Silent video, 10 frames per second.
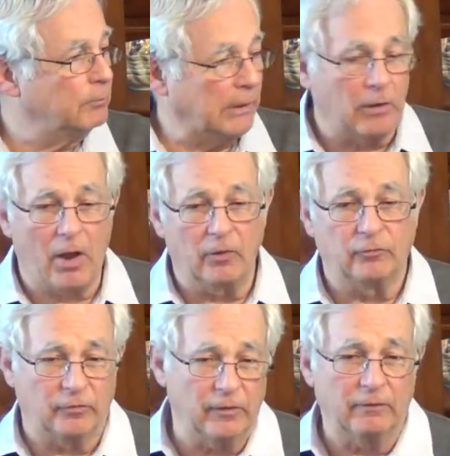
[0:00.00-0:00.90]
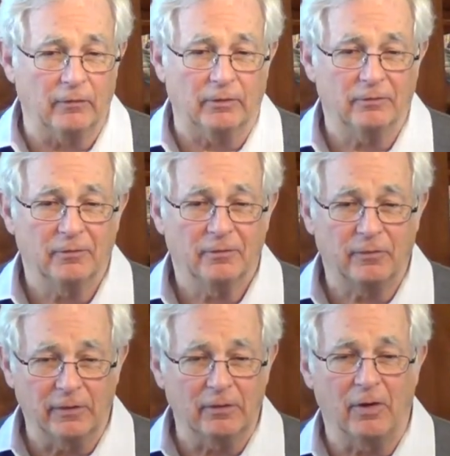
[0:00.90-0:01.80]
Because
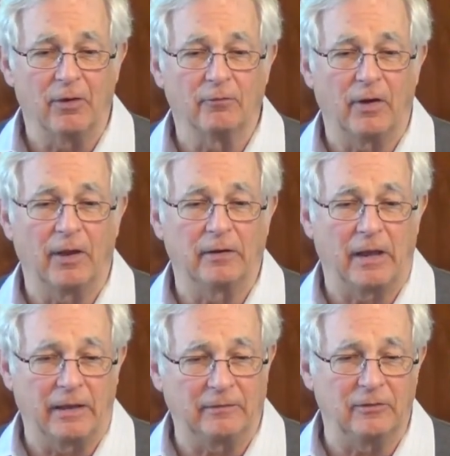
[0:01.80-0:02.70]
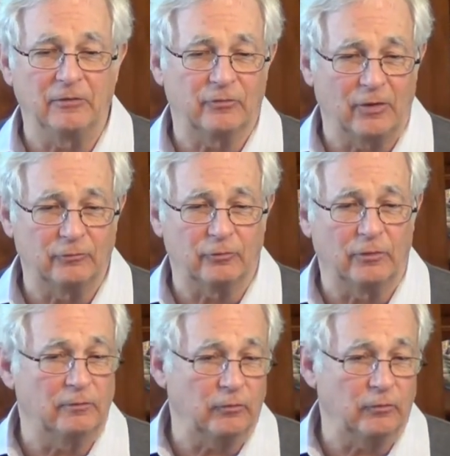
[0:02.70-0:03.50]
think of an 18th century,